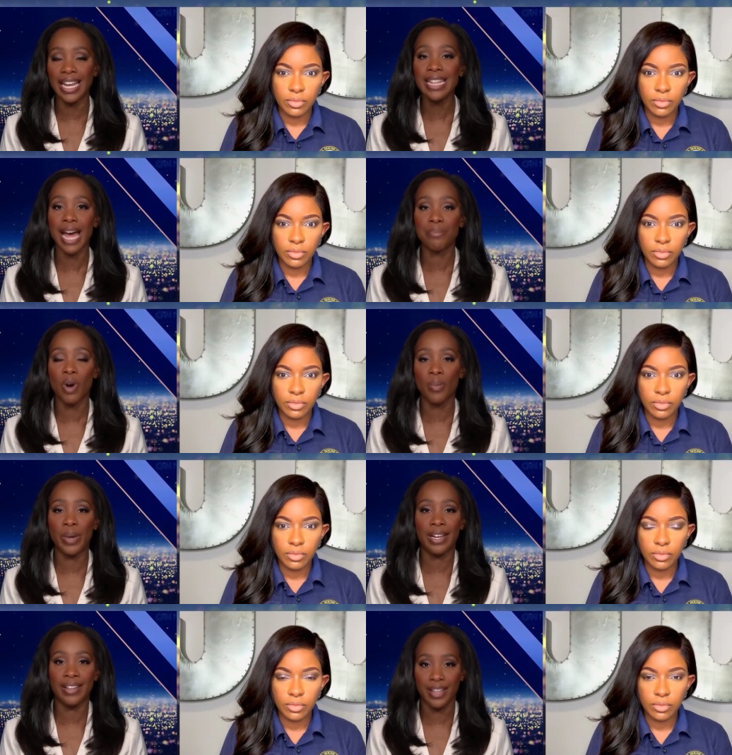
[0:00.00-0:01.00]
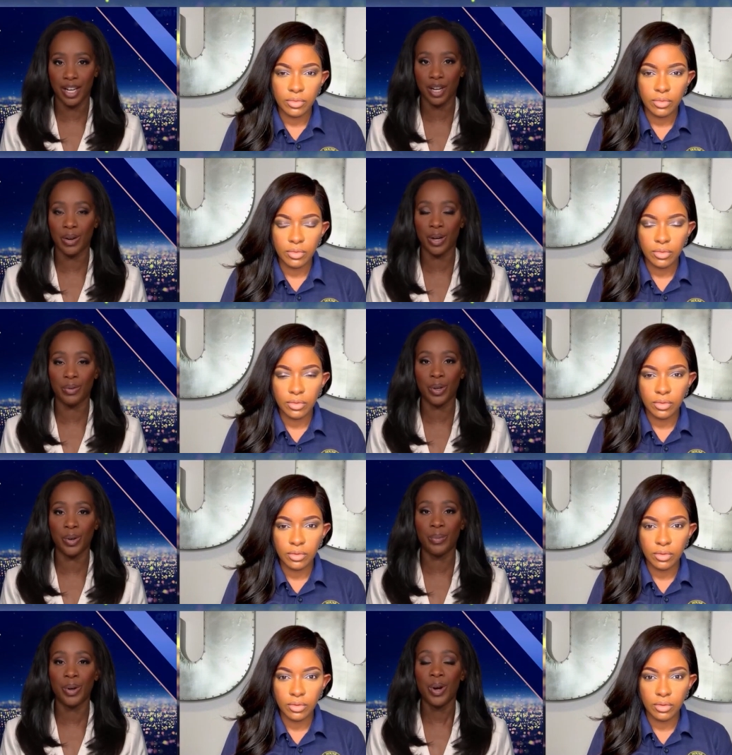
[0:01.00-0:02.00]
Speaker 1: In that moment in the hearing
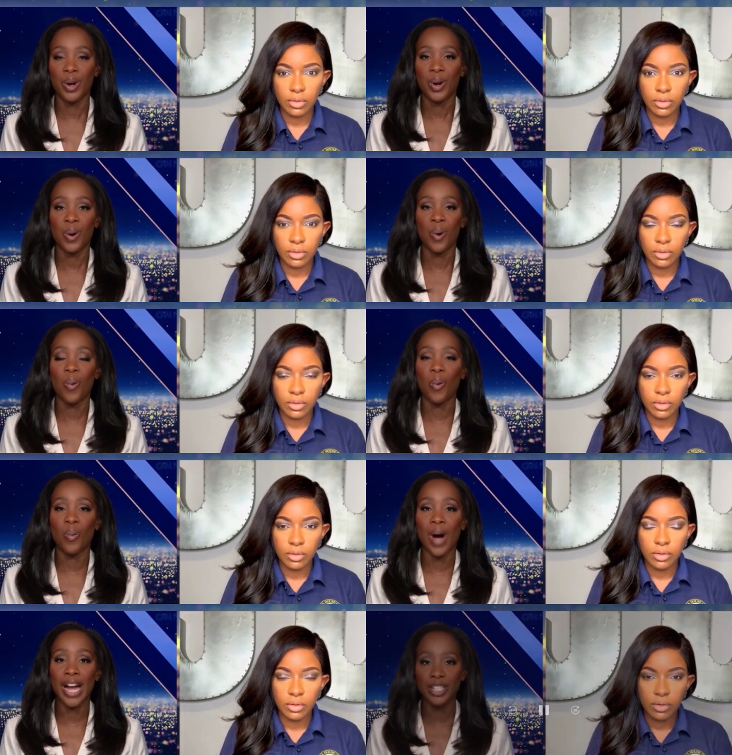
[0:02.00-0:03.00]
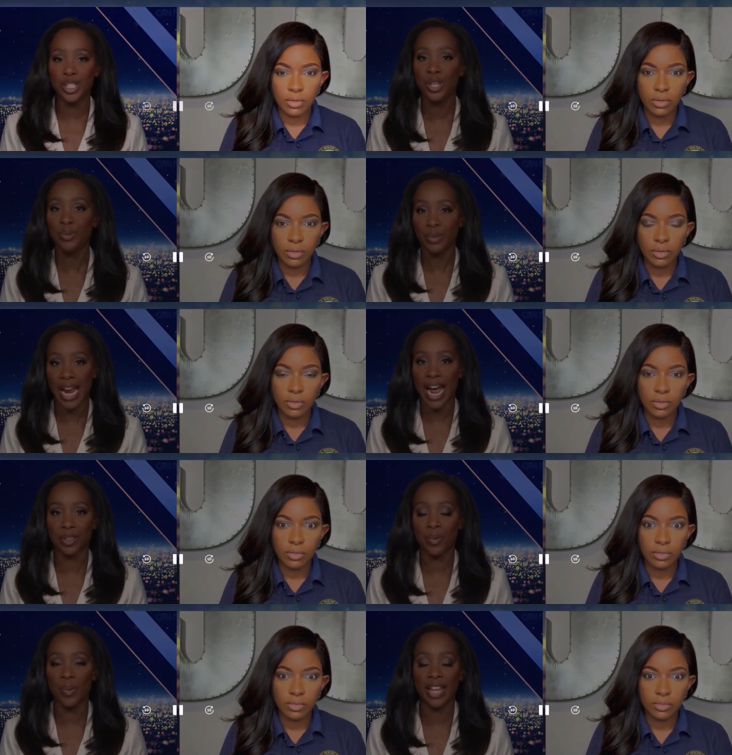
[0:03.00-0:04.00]
room, why did you
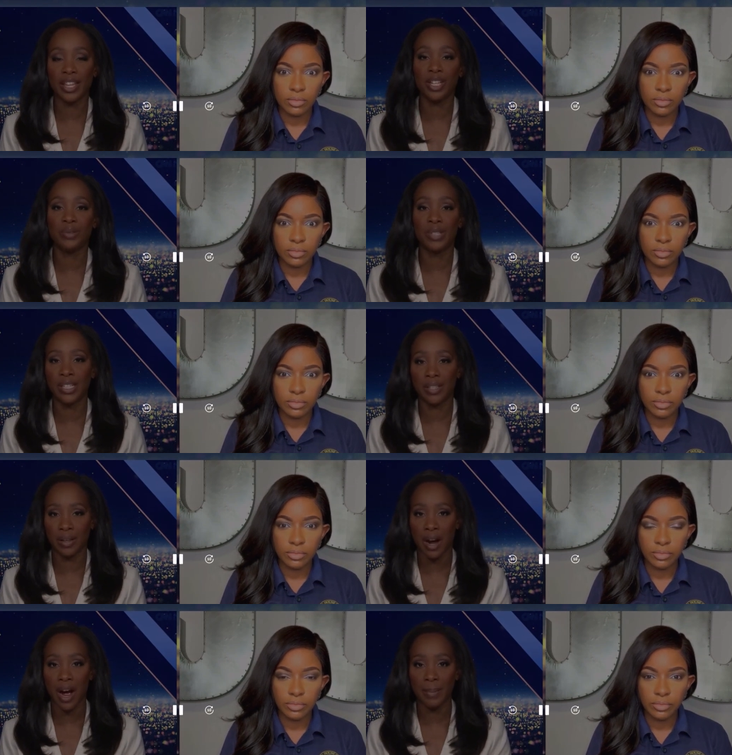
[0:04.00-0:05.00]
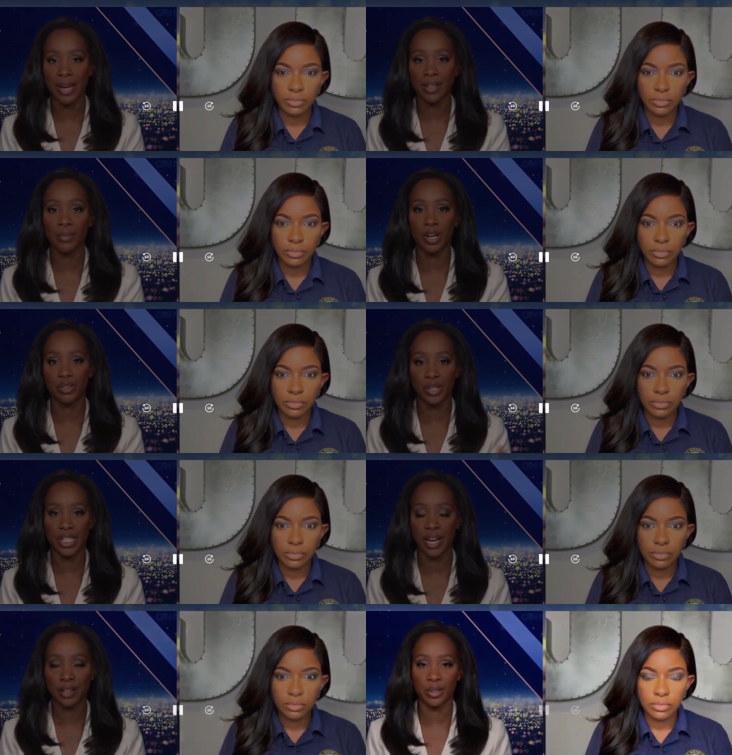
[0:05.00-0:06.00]
react the way that you did to the comment that
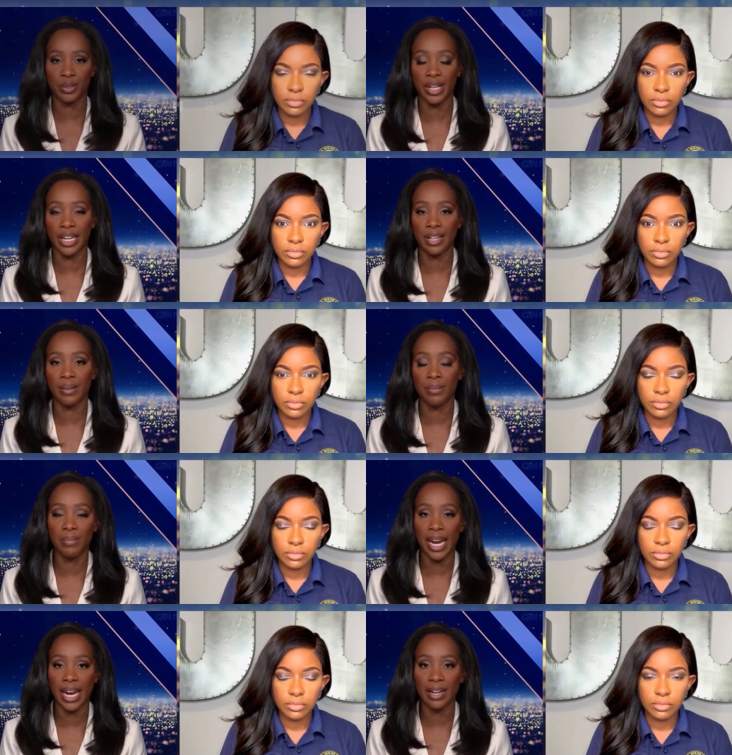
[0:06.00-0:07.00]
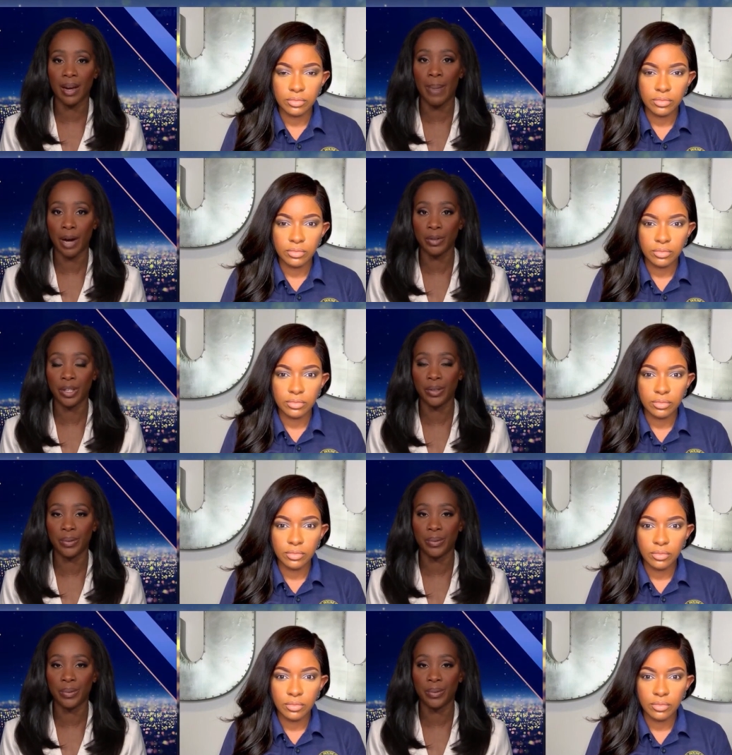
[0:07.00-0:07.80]
Marjorie Taylor Greene made about you?